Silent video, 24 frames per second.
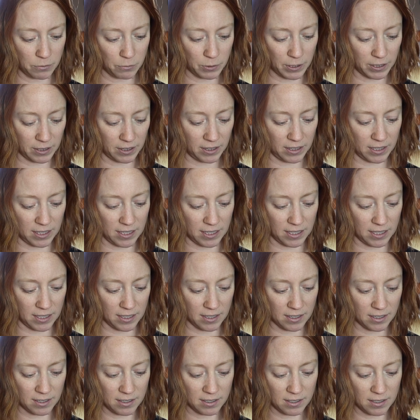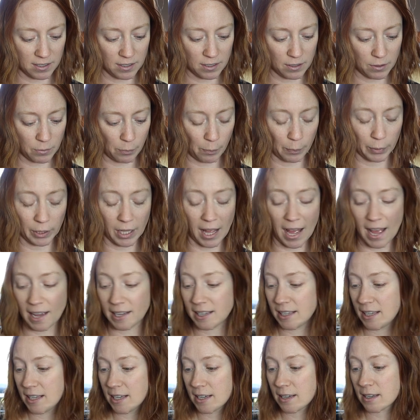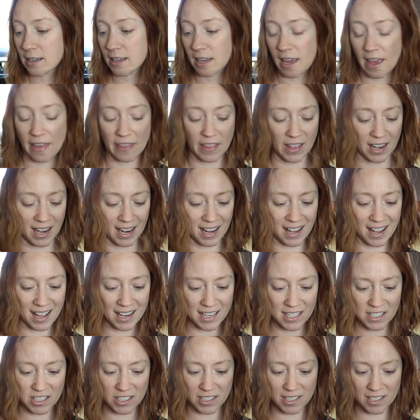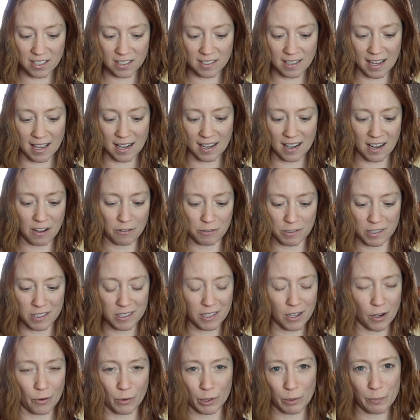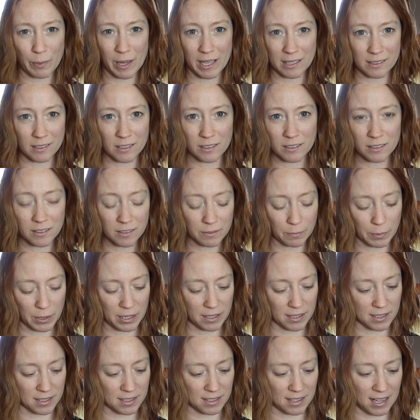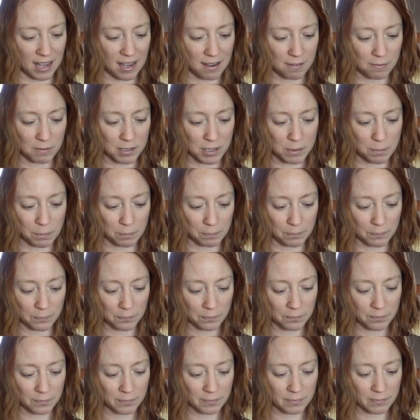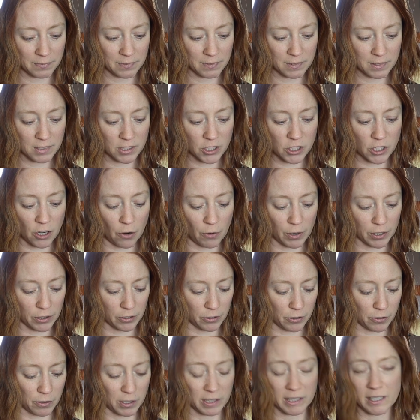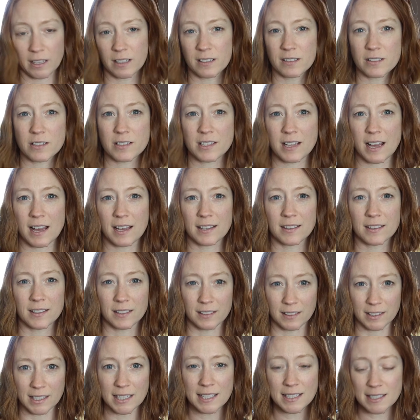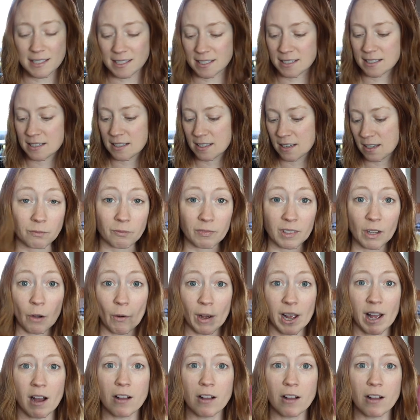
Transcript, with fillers: with the black ink, and then I kind of just decided I would just go with pencil because that was showing through on the other side the least. Oh, I